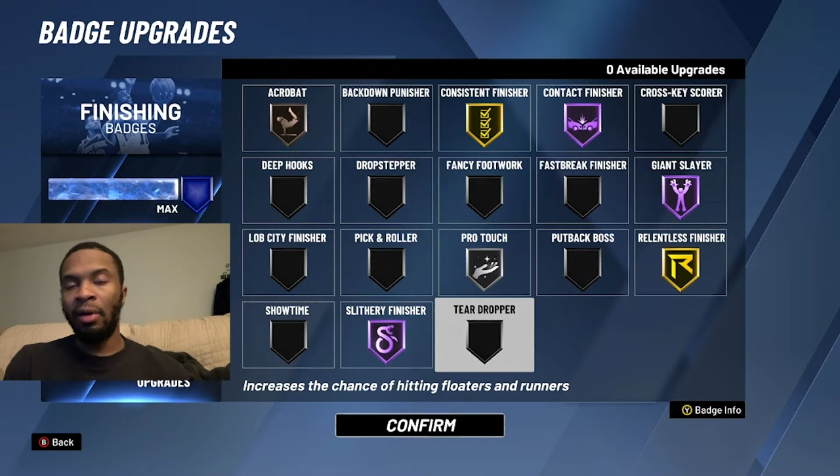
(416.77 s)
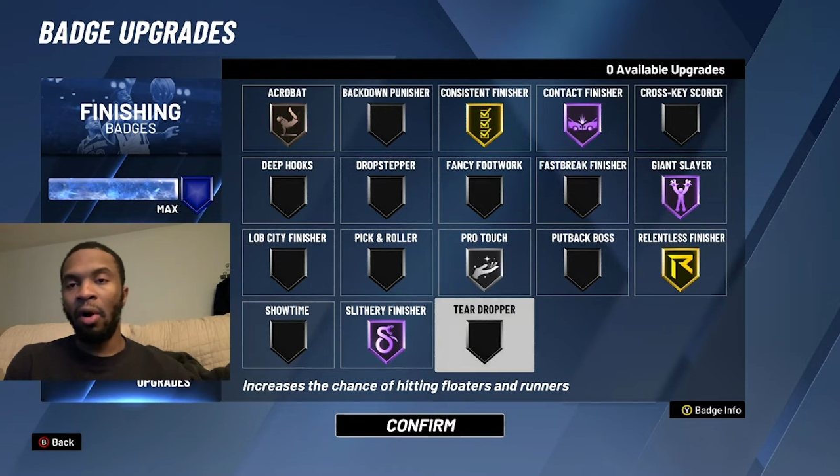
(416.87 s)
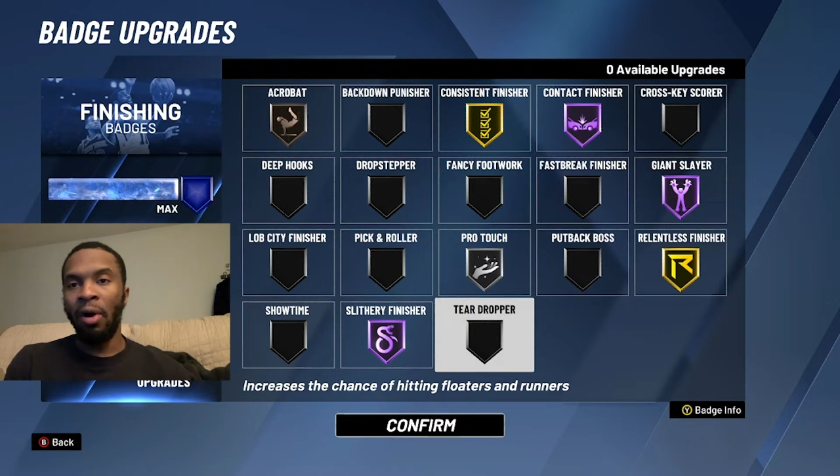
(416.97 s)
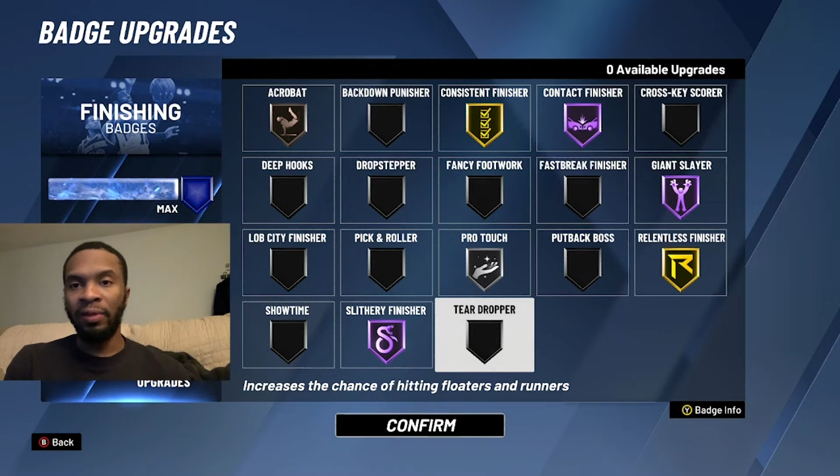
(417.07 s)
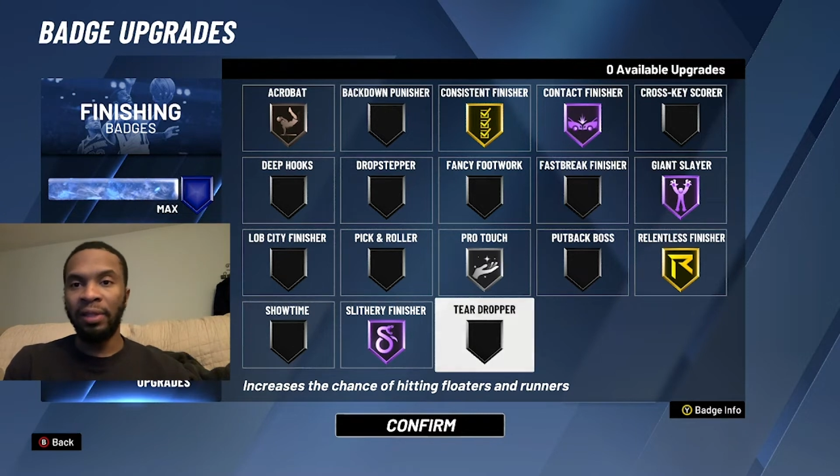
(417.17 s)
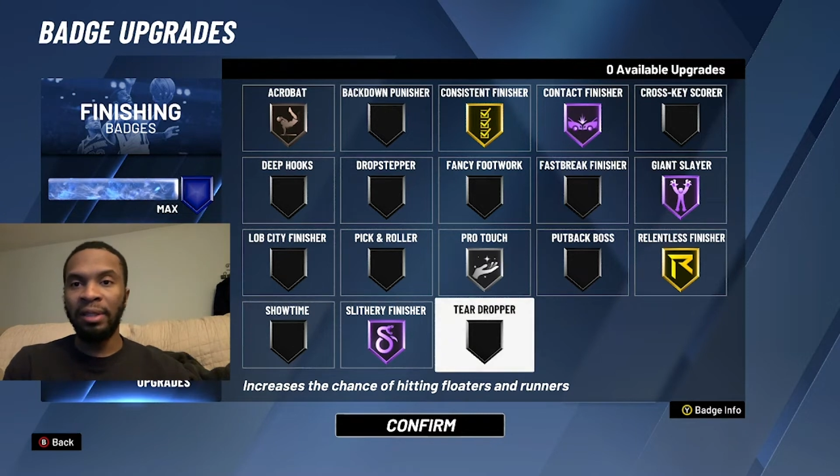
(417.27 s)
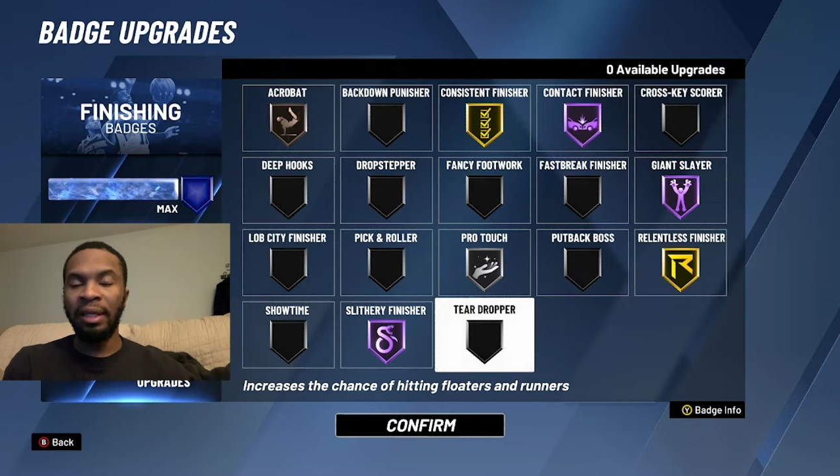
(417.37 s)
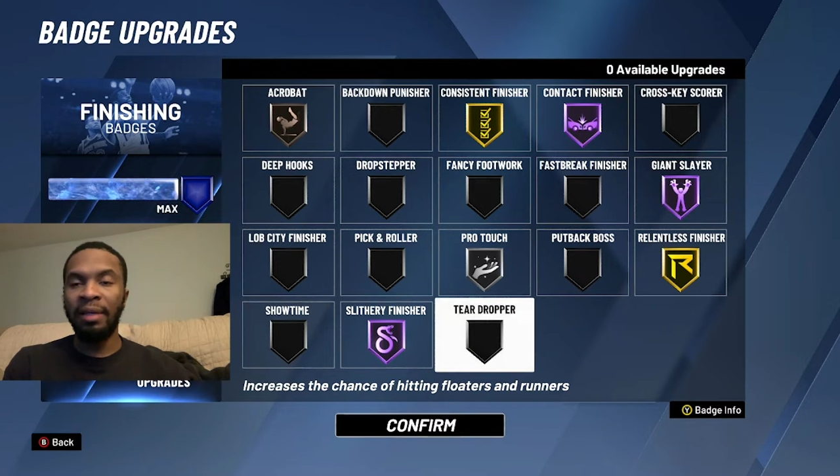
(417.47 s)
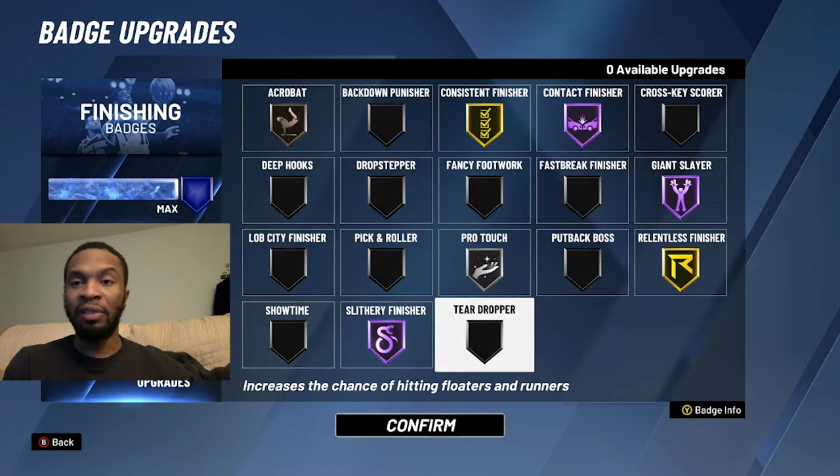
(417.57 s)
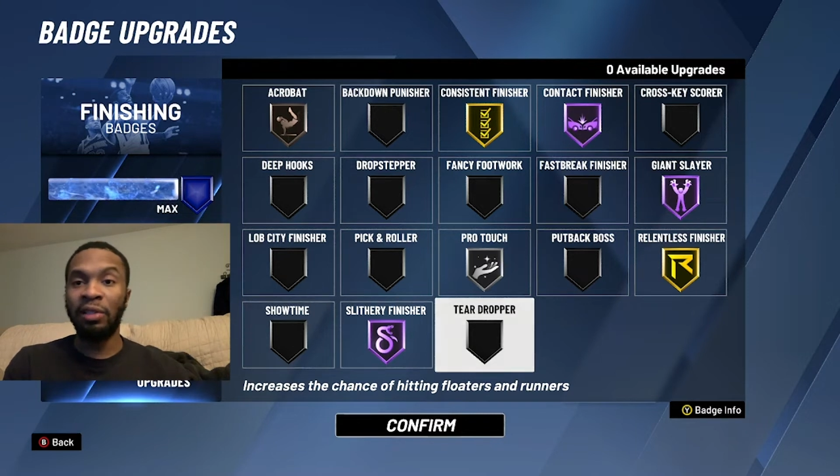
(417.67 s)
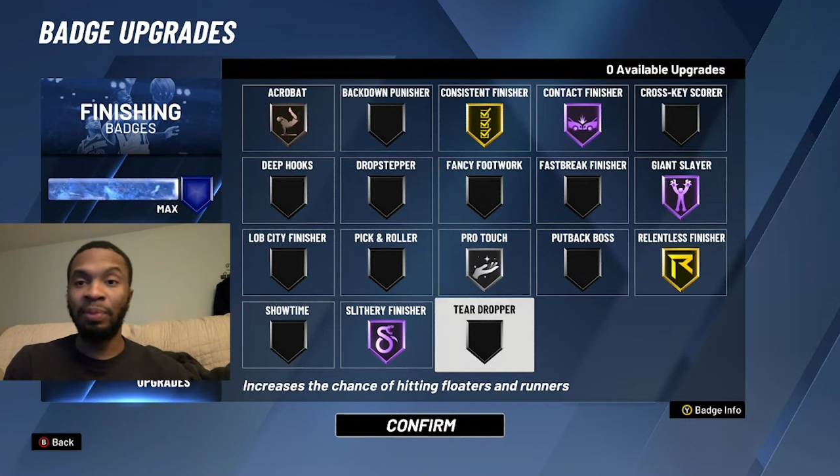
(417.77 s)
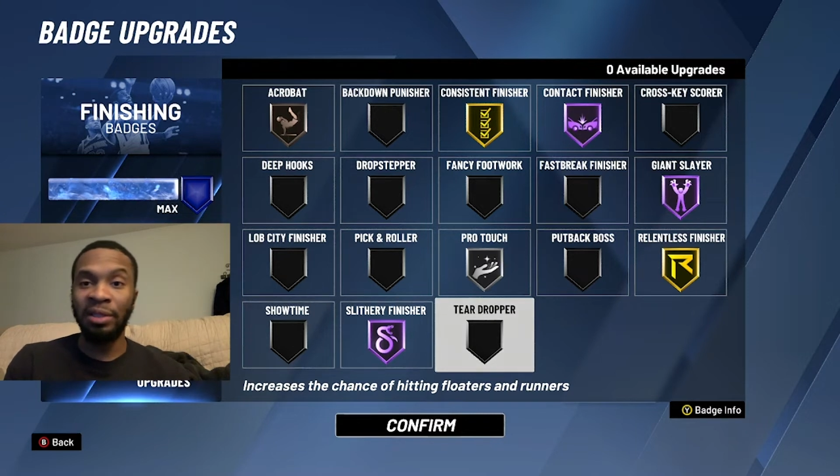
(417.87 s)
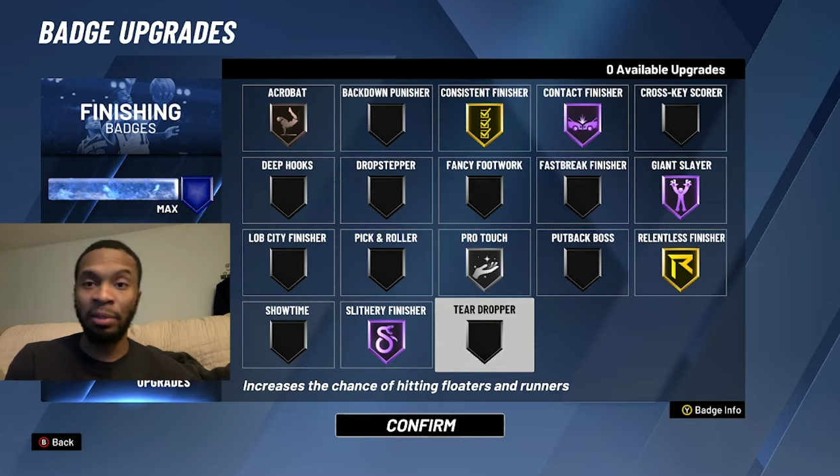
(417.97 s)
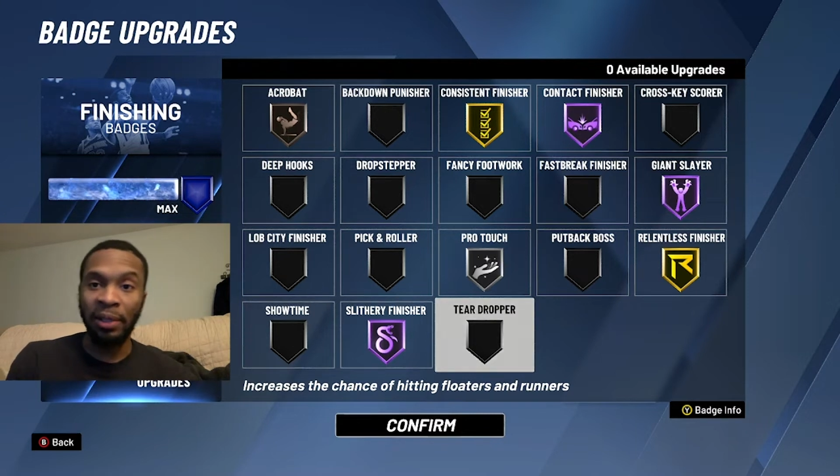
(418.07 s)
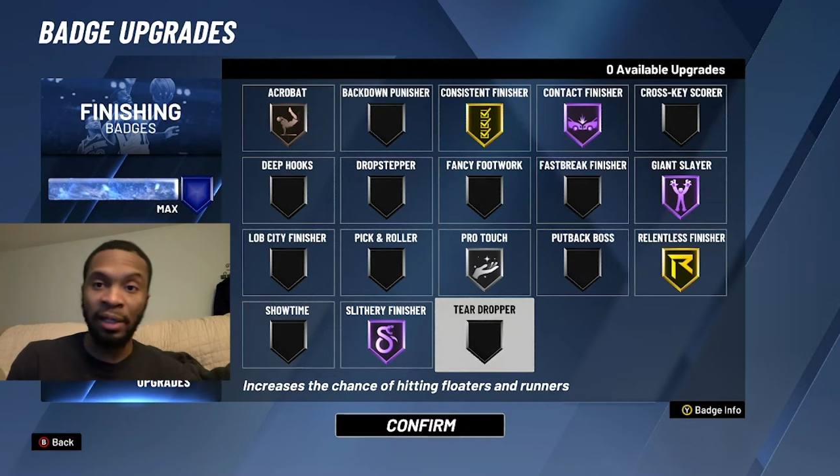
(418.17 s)
oftentimes,
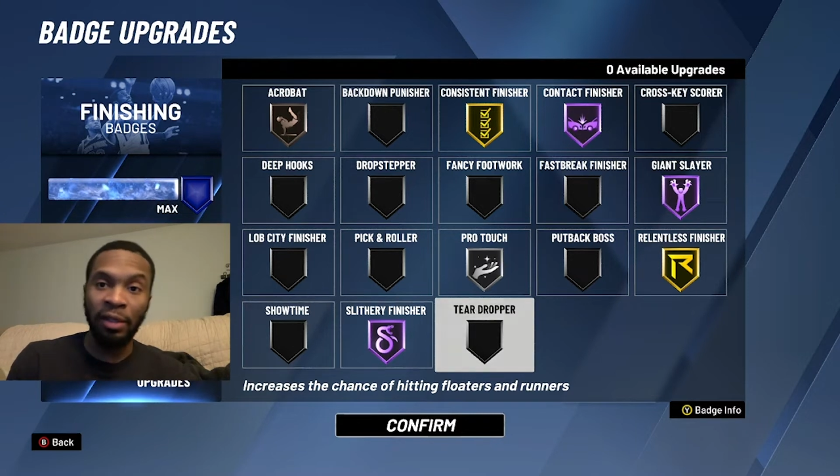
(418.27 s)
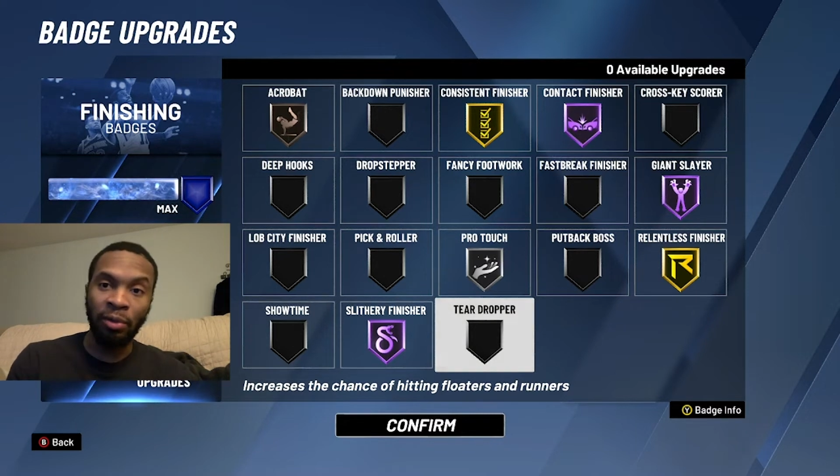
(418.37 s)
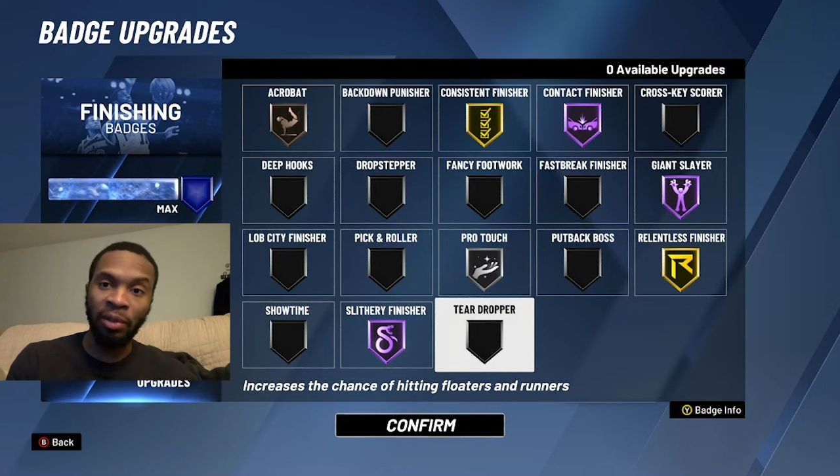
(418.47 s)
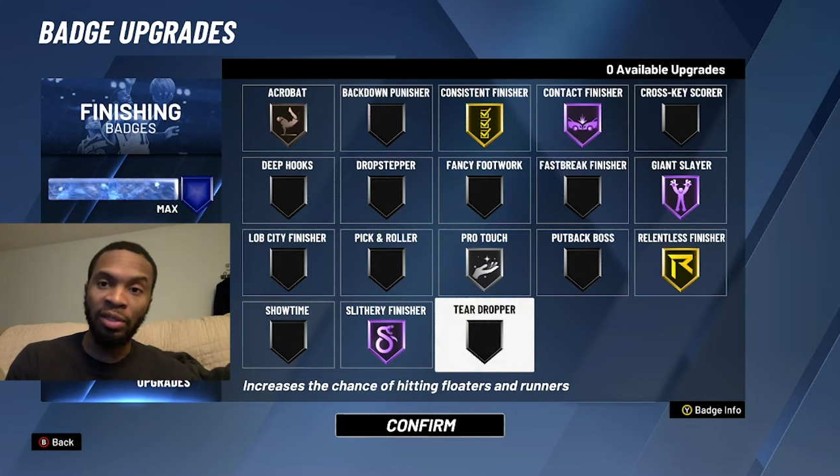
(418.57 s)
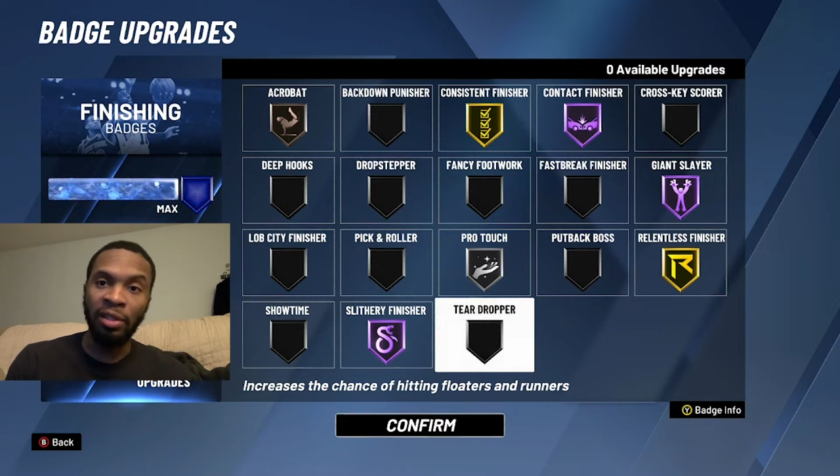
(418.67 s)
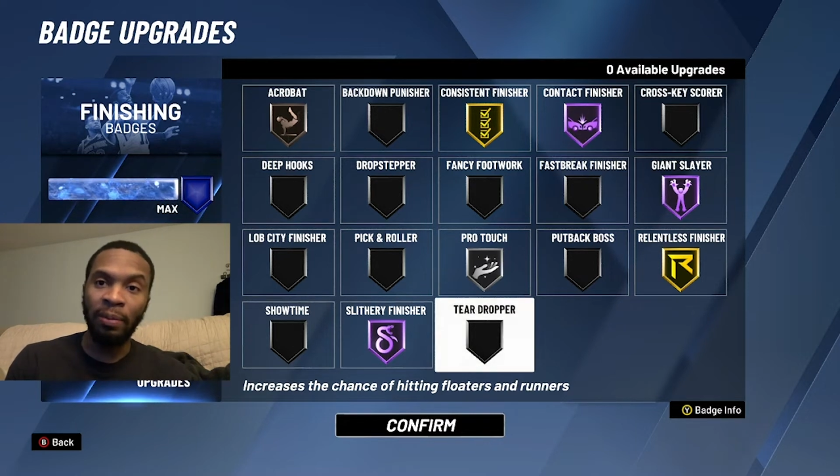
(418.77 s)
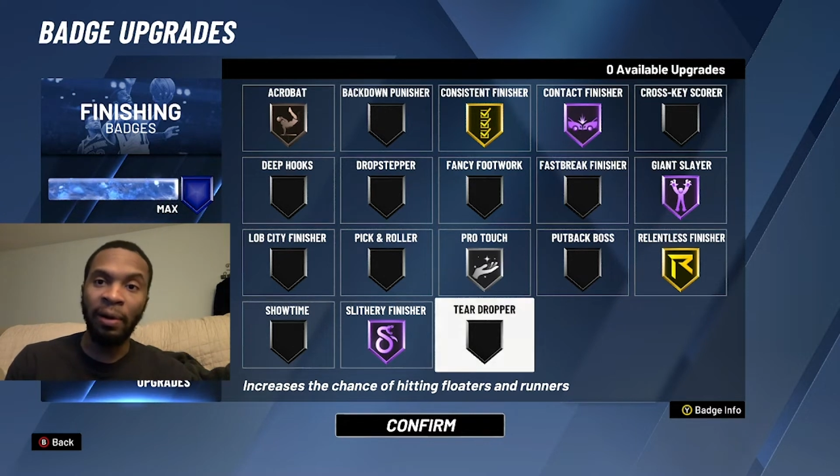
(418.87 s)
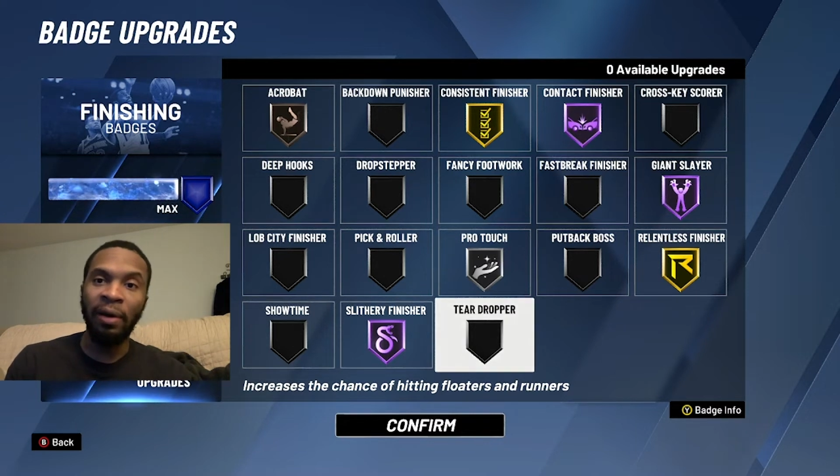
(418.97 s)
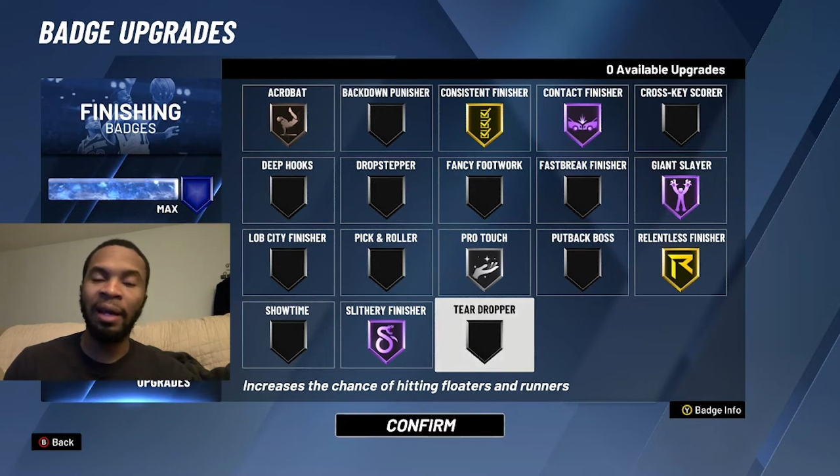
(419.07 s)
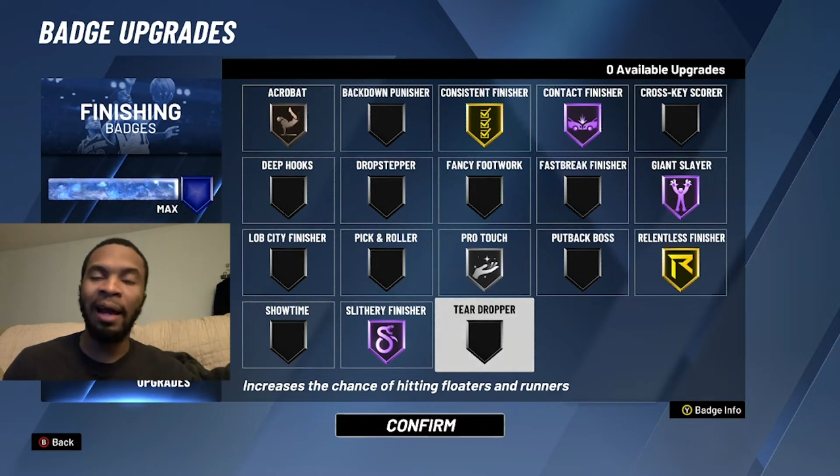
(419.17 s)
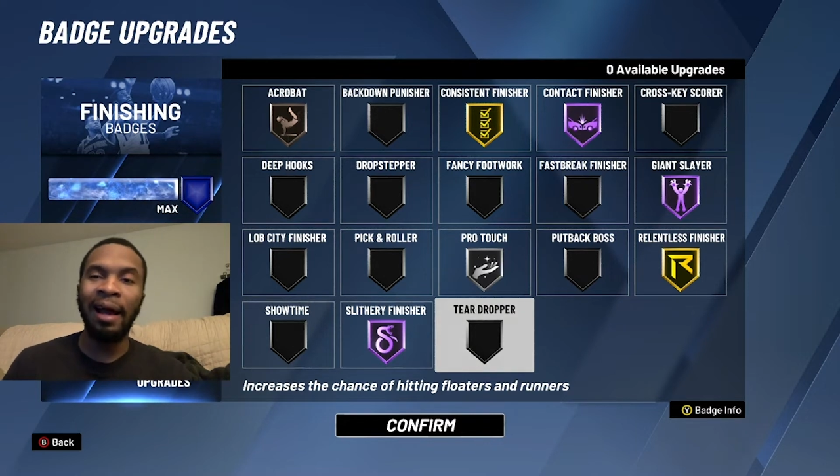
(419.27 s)
especially playing the threes in the park,